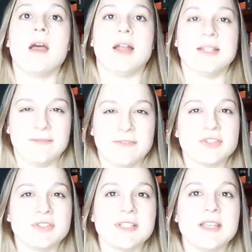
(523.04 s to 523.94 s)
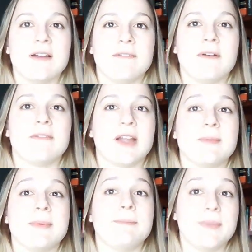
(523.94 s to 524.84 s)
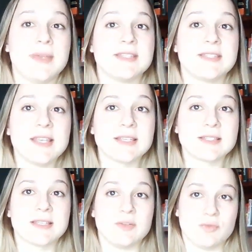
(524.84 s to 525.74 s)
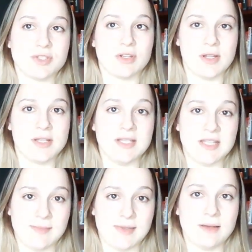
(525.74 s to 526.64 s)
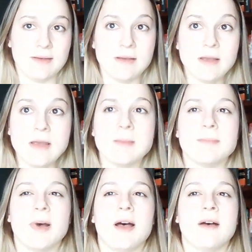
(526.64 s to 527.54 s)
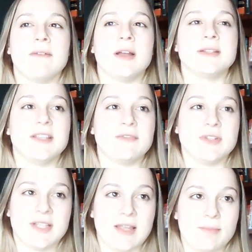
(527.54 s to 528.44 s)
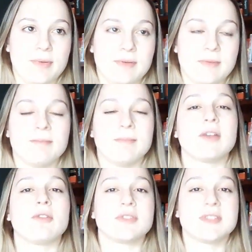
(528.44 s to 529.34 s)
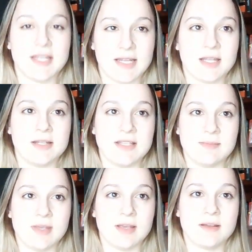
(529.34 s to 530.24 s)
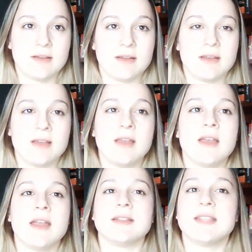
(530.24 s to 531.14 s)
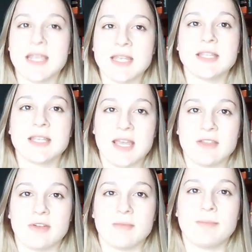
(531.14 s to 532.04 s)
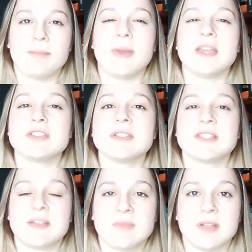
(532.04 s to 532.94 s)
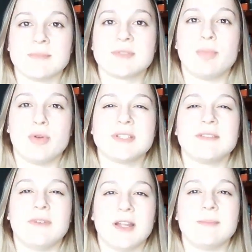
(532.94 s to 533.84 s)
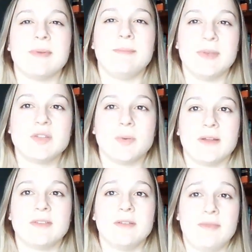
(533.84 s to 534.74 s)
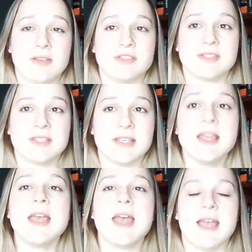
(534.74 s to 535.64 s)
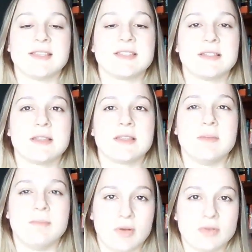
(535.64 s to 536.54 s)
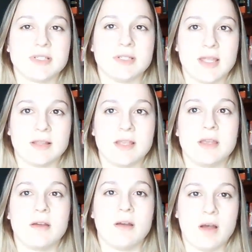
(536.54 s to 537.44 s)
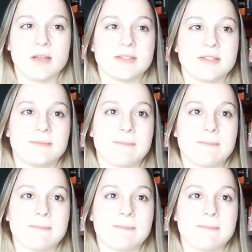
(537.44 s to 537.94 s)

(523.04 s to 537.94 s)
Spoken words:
A deficiency of vitamin B6 can result in anemia, but of a different type, microcytic anemia. And taken together, patient symptoms point to vitamin B12 deficiency as the most likely cause.